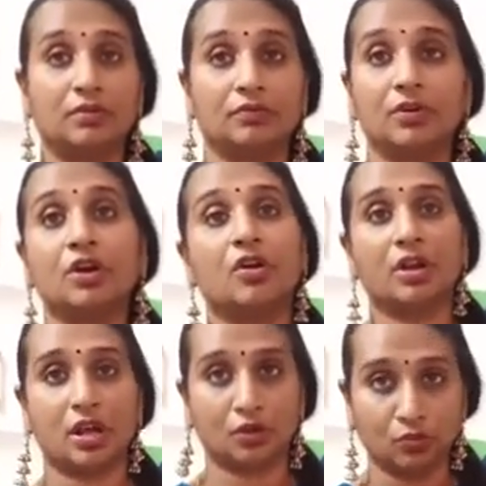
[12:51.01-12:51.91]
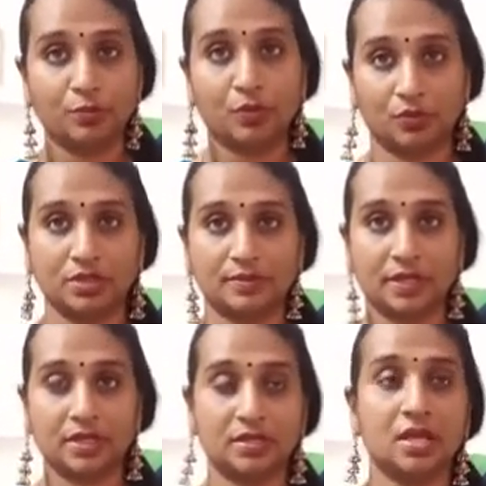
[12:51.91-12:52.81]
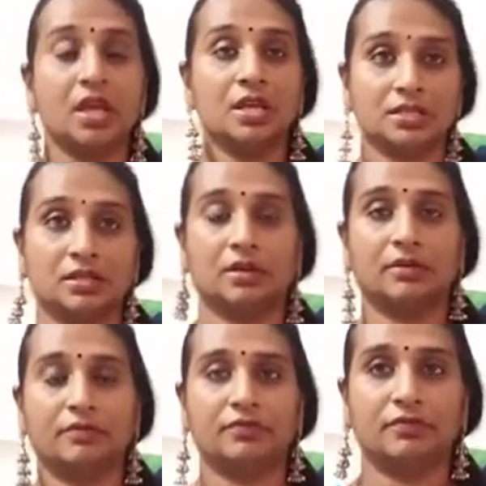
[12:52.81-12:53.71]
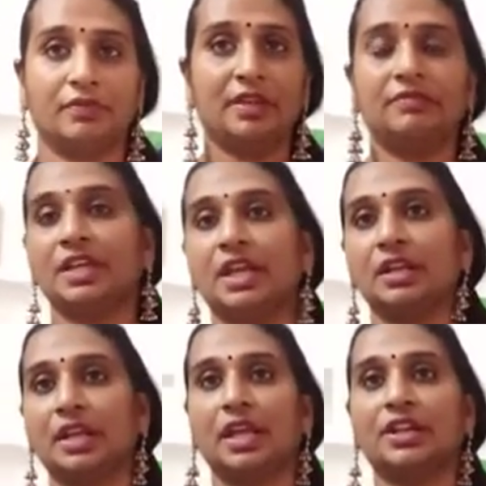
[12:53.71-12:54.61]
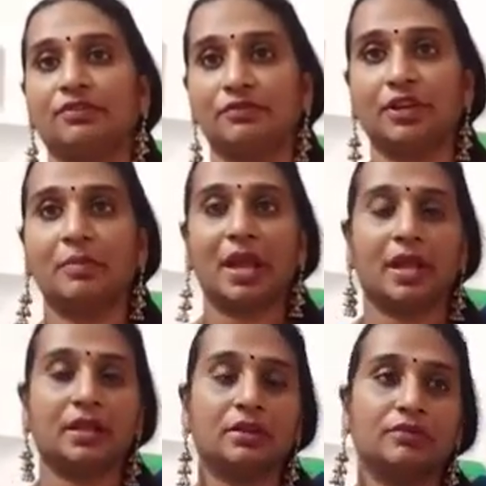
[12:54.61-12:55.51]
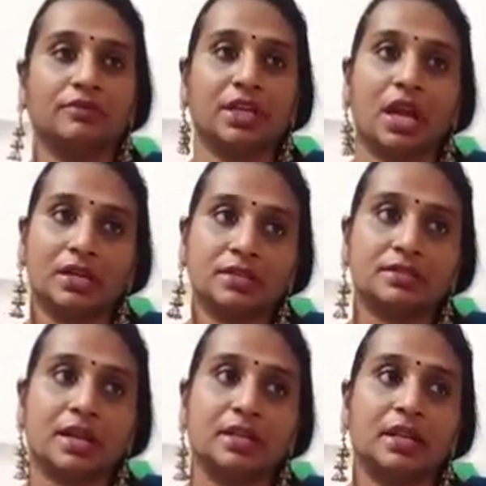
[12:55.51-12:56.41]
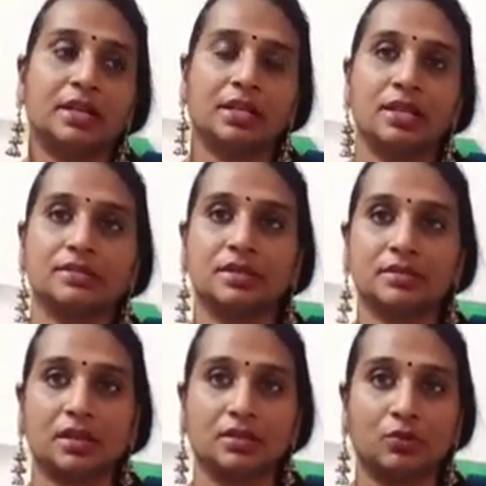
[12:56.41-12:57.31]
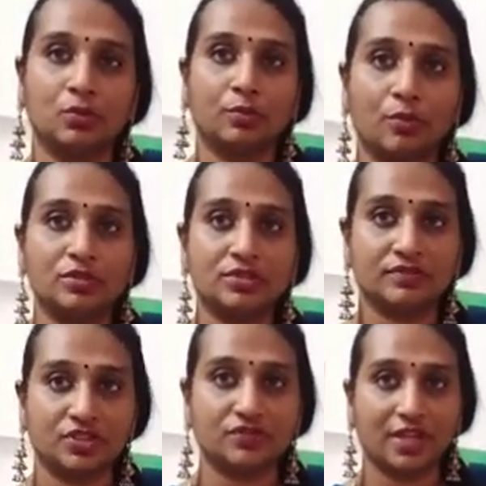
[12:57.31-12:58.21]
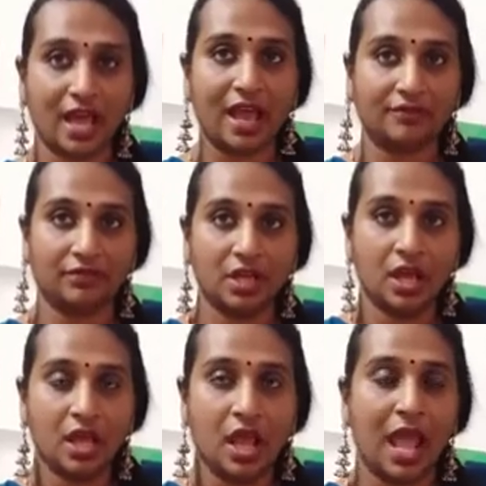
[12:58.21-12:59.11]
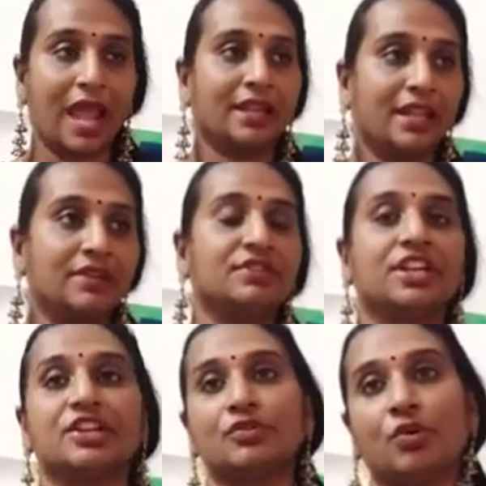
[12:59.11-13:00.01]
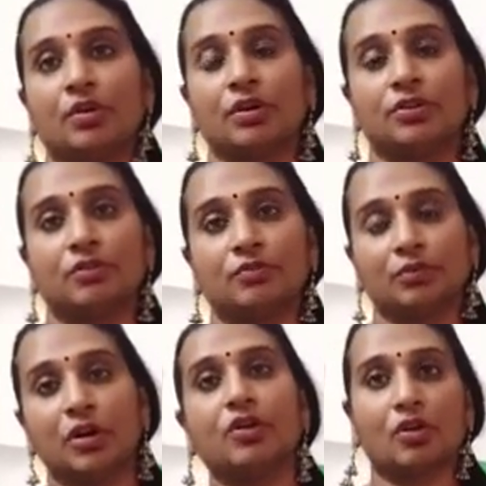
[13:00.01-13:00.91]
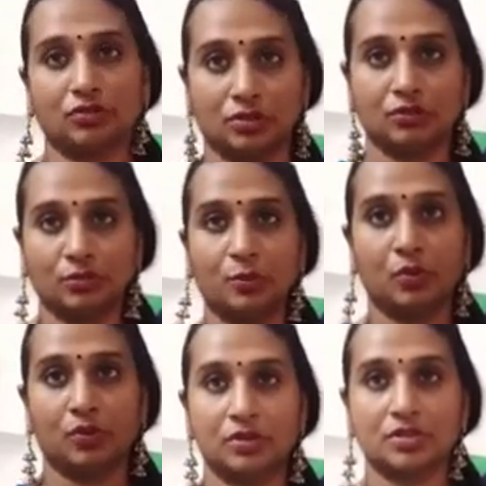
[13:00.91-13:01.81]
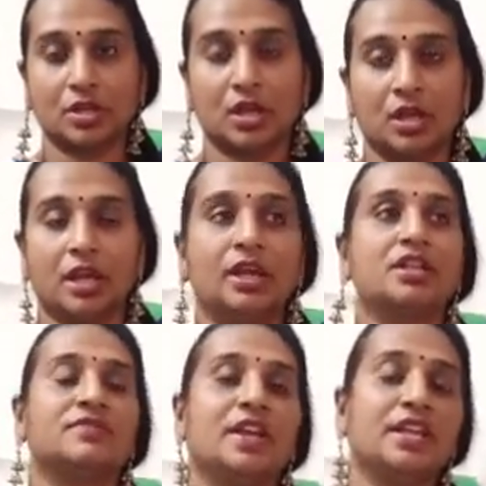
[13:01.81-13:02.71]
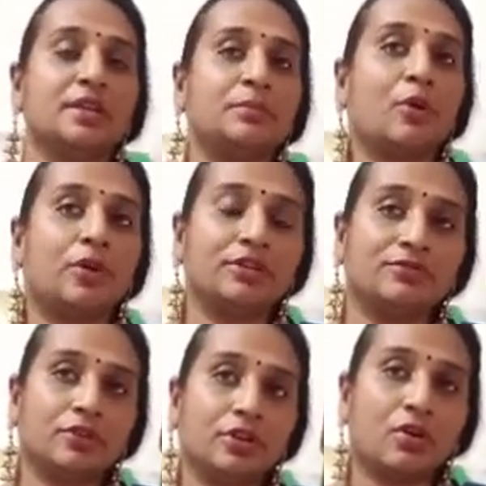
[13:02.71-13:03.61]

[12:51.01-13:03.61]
work on our loopholes, because when we get a negative feedback, we understand that yes, these are the loopholes which we have, and then we can work on the loopholes. It is very important for an